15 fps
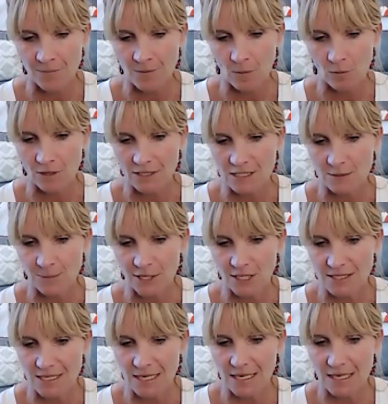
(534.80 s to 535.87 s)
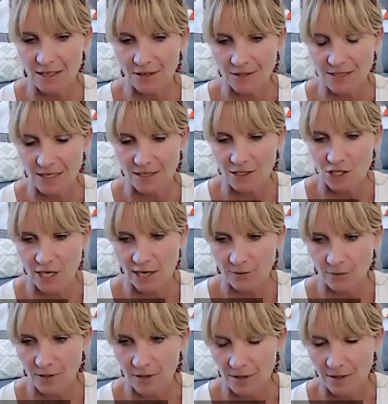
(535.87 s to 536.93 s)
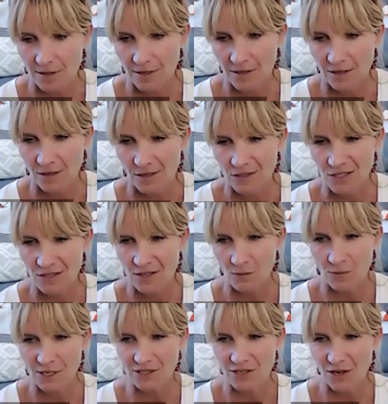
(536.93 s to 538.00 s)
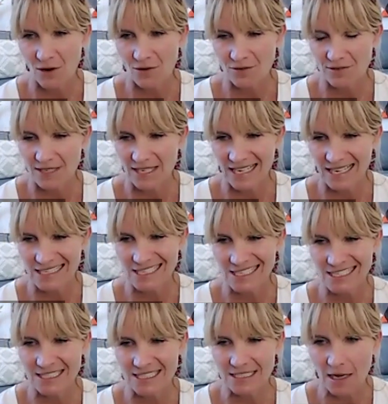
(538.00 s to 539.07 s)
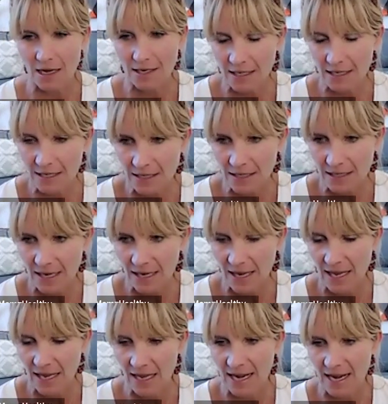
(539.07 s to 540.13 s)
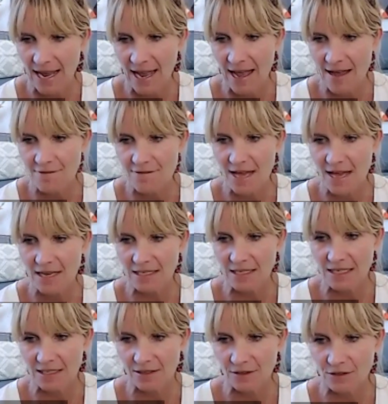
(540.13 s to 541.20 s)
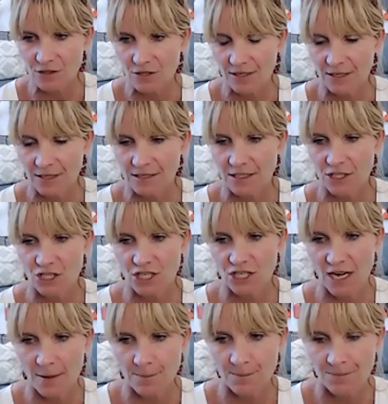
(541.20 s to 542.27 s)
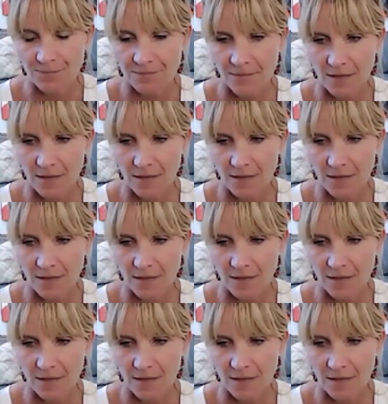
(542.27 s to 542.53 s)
We're experiencing guilt in general, so that we don't get stuck in it and have that guilt turn into shame.